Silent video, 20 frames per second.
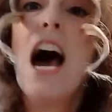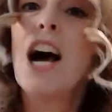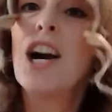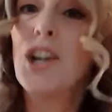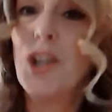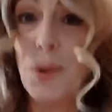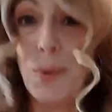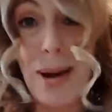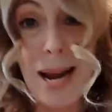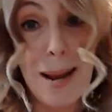
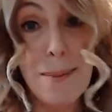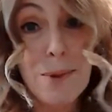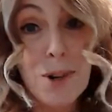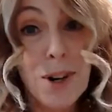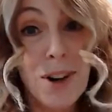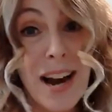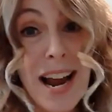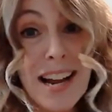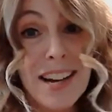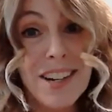Graham
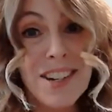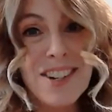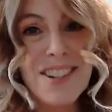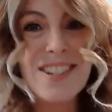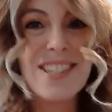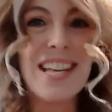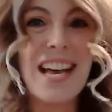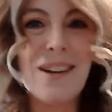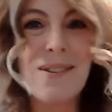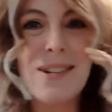
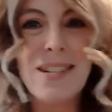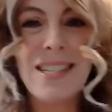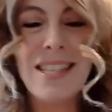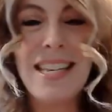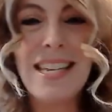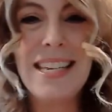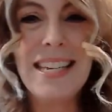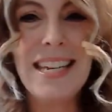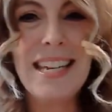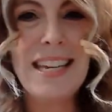crackers, I was
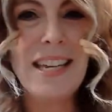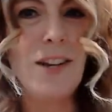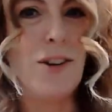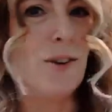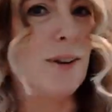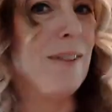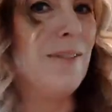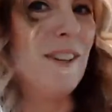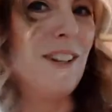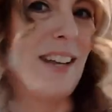thinking, or
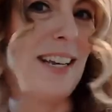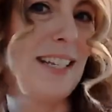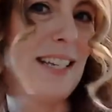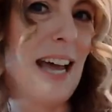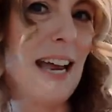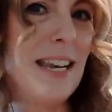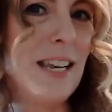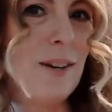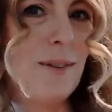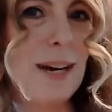even like
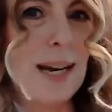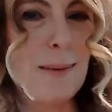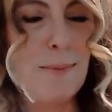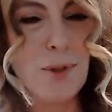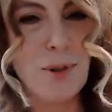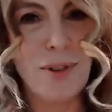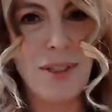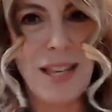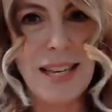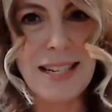Teddy Grahams
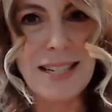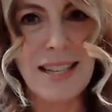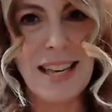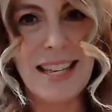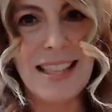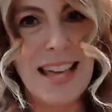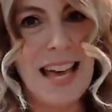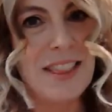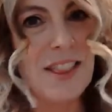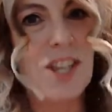or things
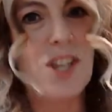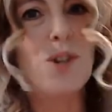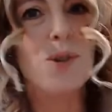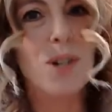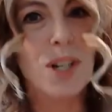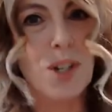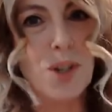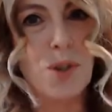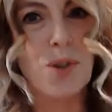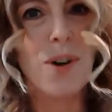like that that you
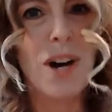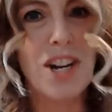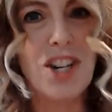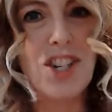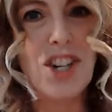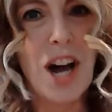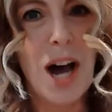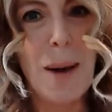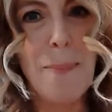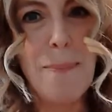could crush
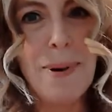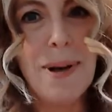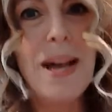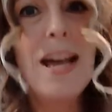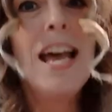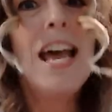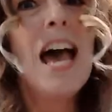up.